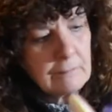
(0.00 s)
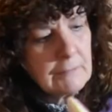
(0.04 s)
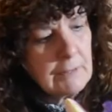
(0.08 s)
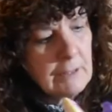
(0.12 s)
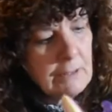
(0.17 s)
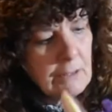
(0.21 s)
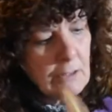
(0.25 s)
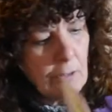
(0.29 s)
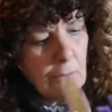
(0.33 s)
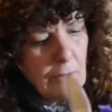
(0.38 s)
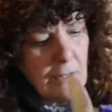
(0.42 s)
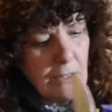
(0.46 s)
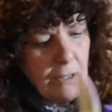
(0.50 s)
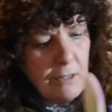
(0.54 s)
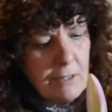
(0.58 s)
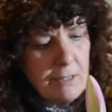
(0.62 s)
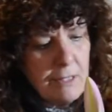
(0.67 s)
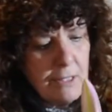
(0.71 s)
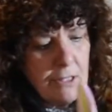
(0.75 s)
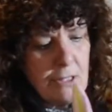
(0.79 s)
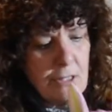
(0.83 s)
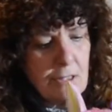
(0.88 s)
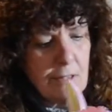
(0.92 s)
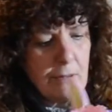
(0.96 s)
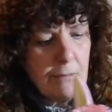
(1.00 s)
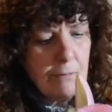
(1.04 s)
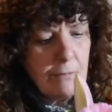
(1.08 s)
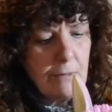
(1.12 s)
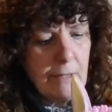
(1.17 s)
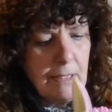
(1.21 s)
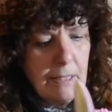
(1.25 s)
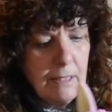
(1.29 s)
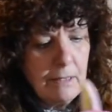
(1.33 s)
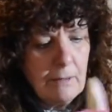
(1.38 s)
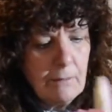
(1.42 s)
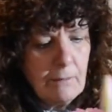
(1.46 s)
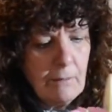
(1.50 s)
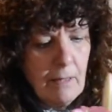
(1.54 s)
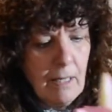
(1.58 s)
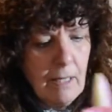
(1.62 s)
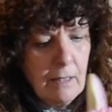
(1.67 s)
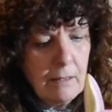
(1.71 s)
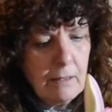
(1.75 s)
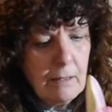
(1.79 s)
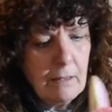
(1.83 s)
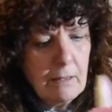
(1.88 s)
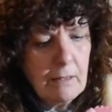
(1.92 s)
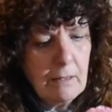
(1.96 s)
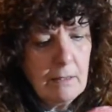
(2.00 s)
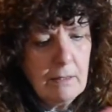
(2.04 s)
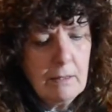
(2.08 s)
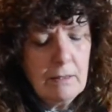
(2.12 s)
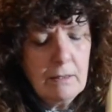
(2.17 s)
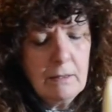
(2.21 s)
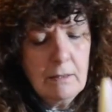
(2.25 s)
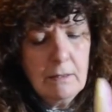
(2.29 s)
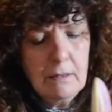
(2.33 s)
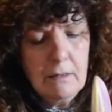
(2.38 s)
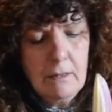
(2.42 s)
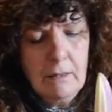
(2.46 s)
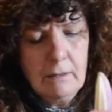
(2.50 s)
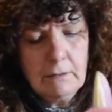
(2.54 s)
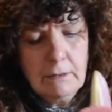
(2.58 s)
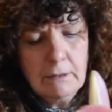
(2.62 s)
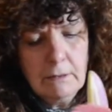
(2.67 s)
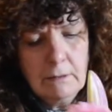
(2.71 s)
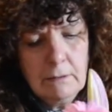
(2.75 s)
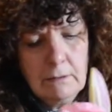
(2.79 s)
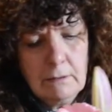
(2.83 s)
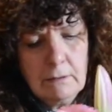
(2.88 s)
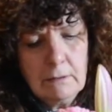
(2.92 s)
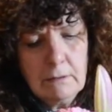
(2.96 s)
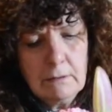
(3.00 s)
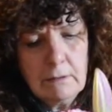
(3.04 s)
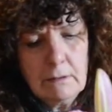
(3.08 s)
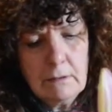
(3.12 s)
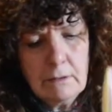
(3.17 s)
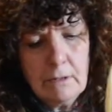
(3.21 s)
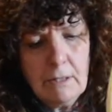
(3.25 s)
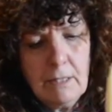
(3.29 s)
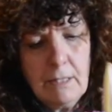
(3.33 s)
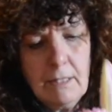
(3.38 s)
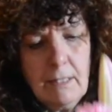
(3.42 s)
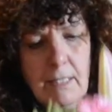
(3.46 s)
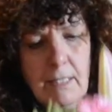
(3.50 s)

So we condition them really well so they'll